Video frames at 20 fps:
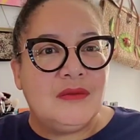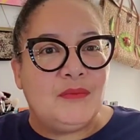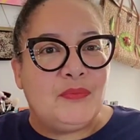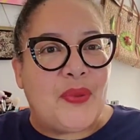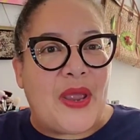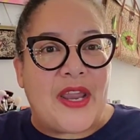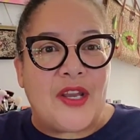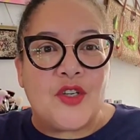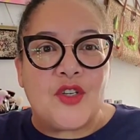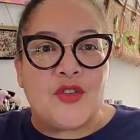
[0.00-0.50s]

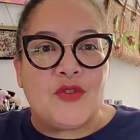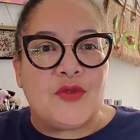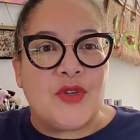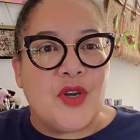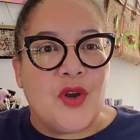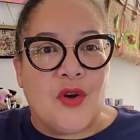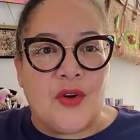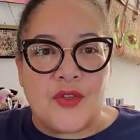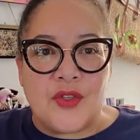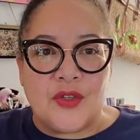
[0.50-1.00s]
pastry
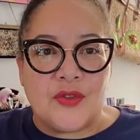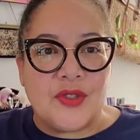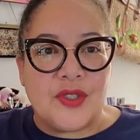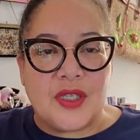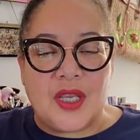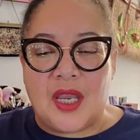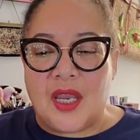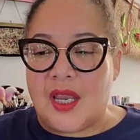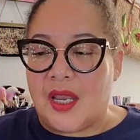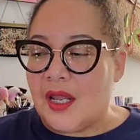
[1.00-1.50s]
on your
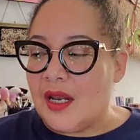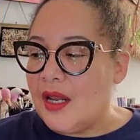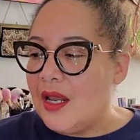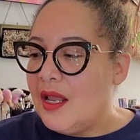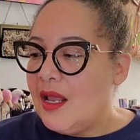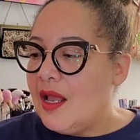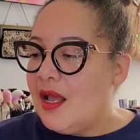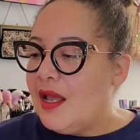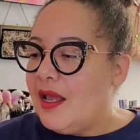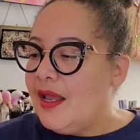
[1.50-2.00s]
skin.
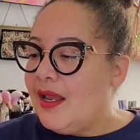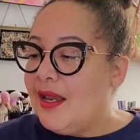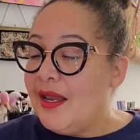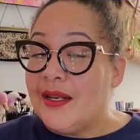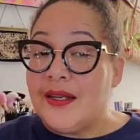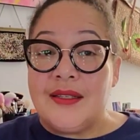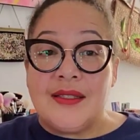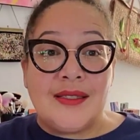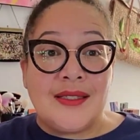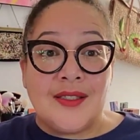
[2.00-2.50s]
It
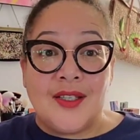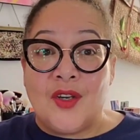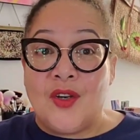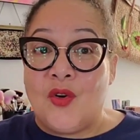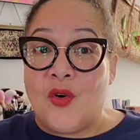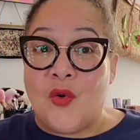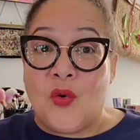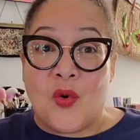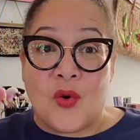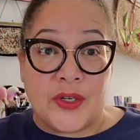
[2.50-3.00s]
is
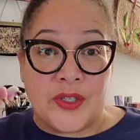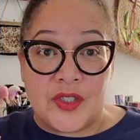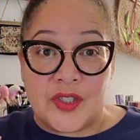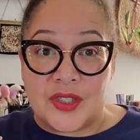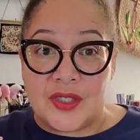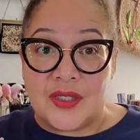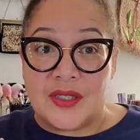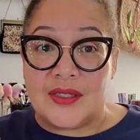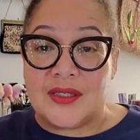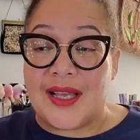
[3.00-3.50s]

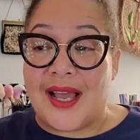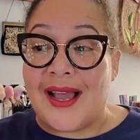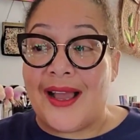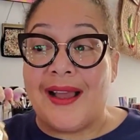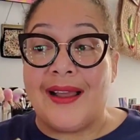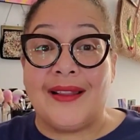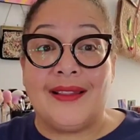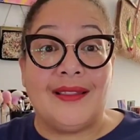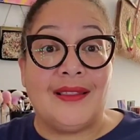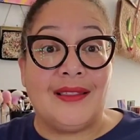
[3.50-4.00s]
gorgeous.
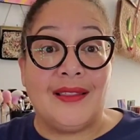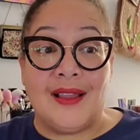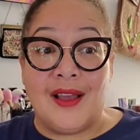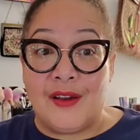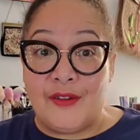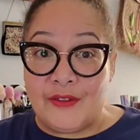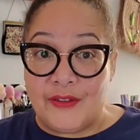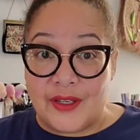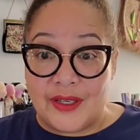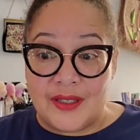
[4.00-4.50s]
I
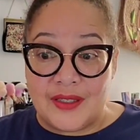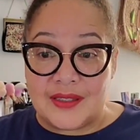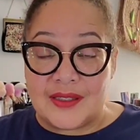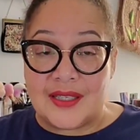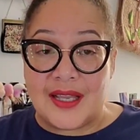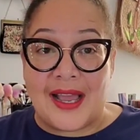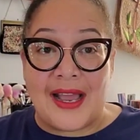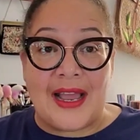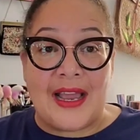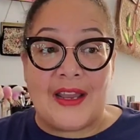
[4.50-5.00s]
love
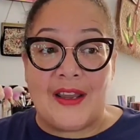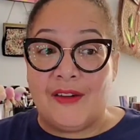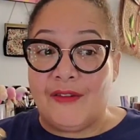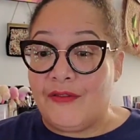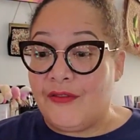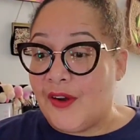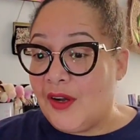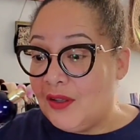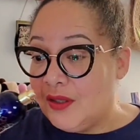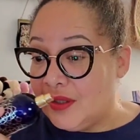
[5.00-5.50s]
it. I have
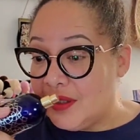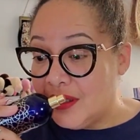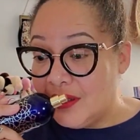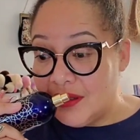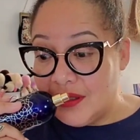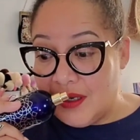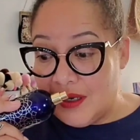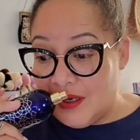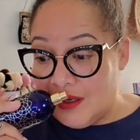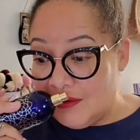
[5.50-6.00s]
fallen
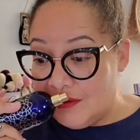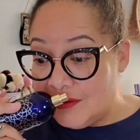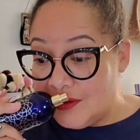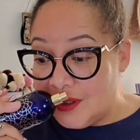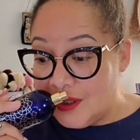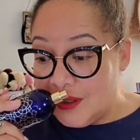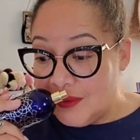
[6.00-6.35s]
in love.